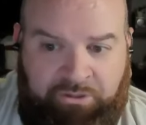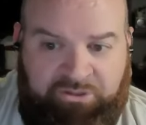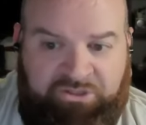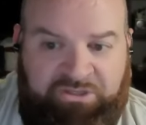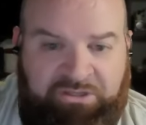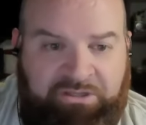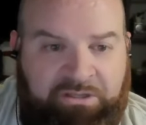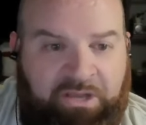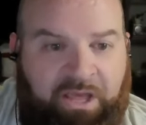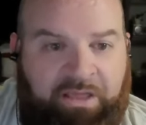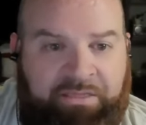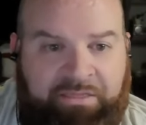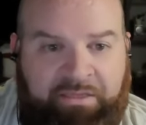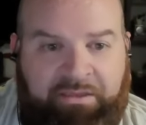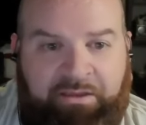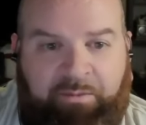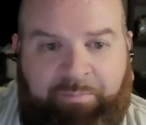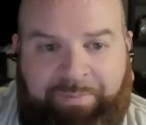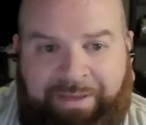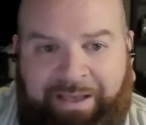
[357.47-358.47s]
There's
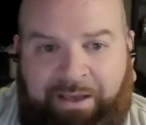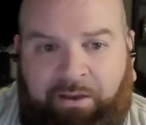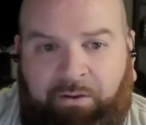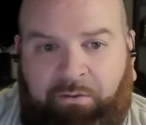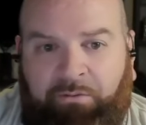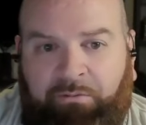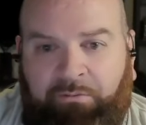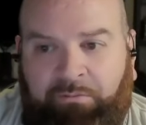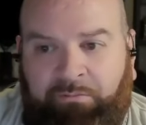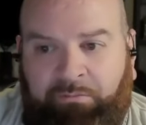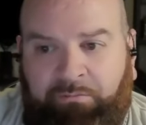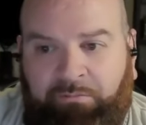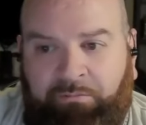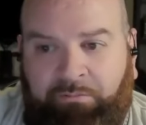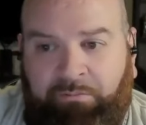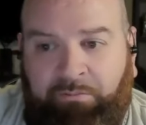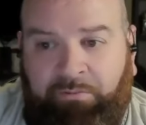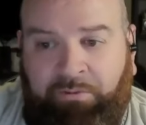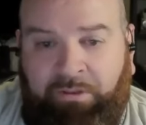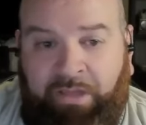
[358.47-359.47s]
nothing about,
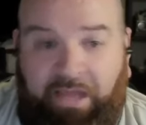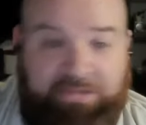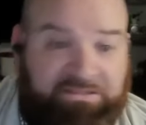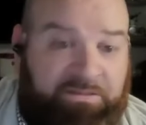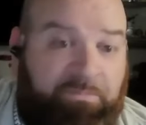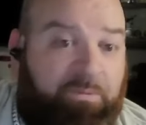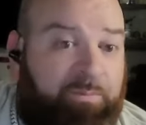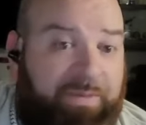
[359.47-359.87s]
and